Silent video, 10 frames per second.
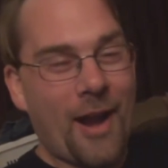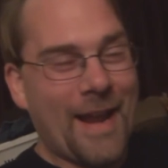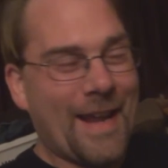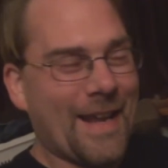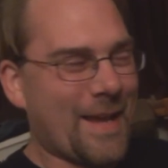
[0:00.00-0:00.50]

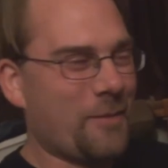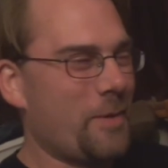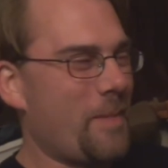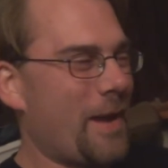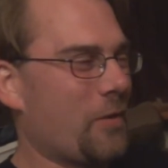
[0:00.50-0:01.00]
break.
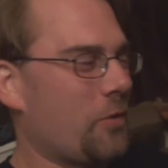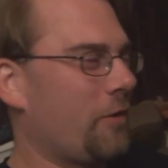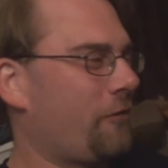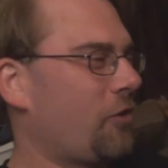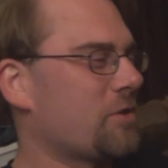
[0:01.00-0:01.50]
we made it
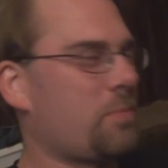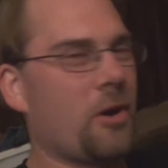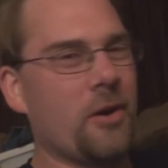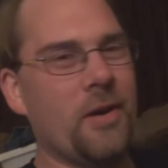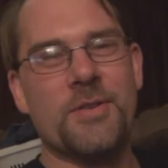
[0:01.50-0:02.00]
through the first
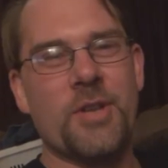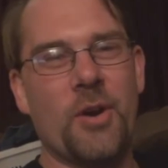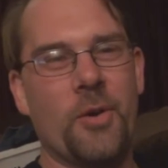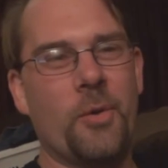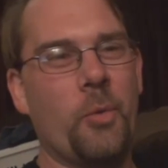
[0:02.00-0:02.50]
part.
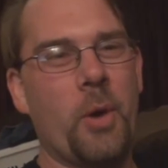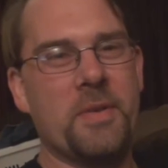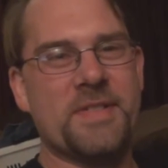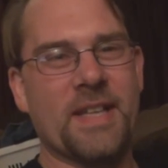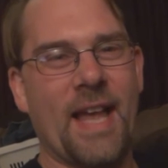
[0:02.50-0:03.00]
So what
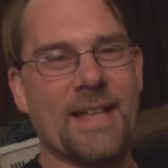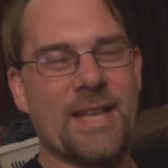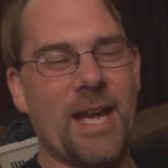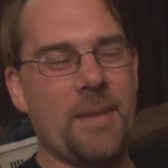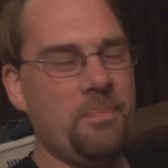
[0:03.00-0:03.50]
we said
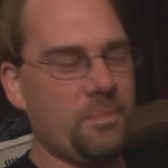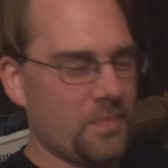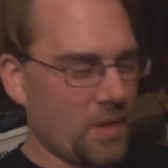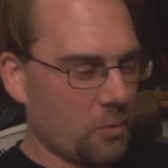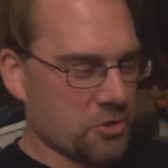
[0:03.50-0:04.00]
last time
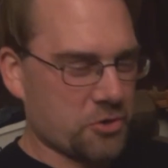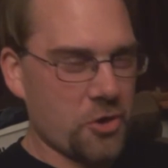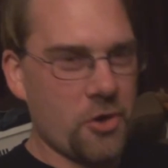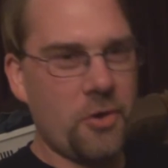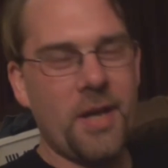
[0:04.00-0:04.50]
was
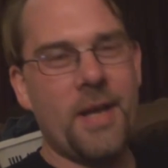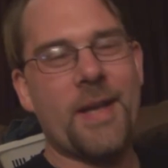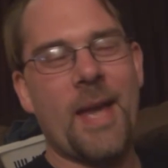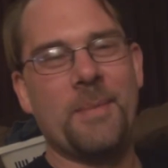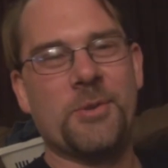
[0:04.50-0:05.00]
true.
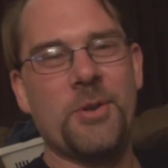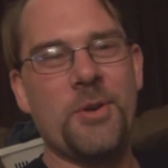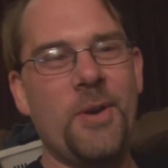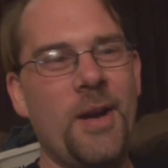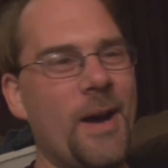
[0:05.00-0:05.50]
It came
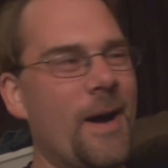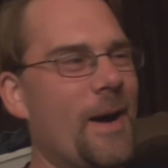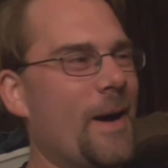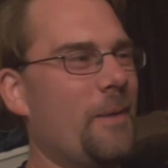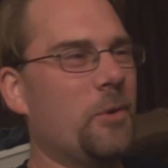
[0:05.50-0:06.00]
true.
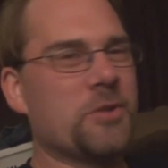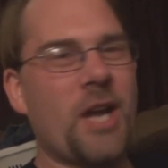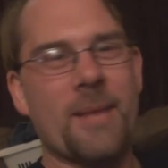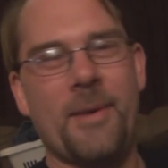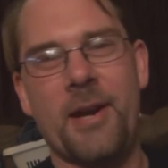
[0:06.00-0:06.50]
Uh, we'll
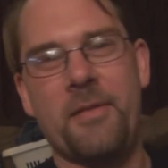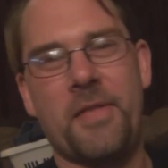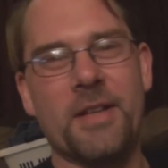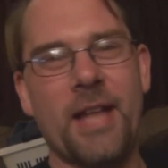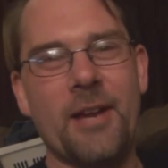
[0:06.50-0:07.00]
talk about
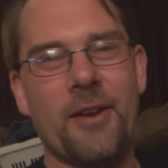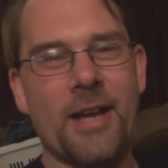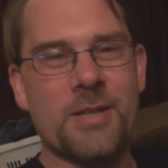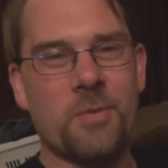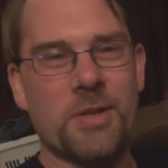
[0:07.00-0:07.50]
everything later.
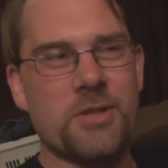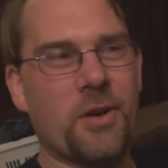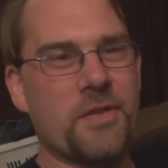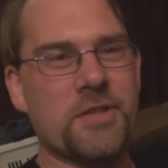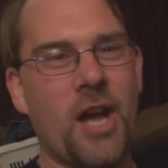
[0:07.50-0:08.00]
I just want to
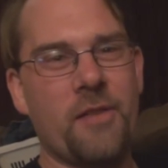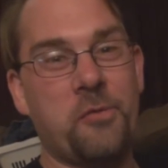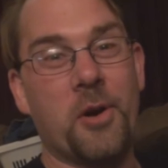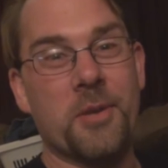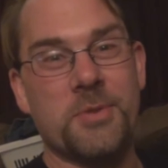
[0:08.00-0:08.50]
start this
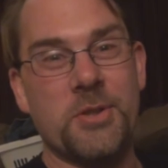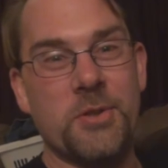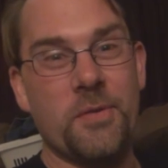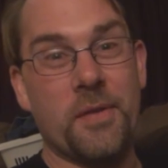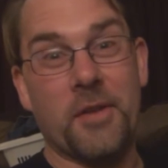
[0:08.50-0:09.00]
off. Welcome
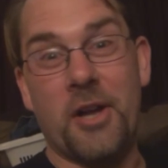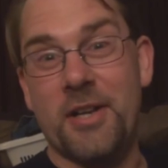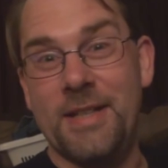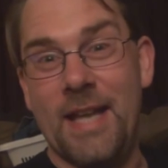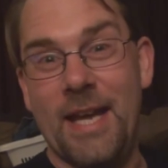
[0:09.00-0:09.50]
to the Vlogging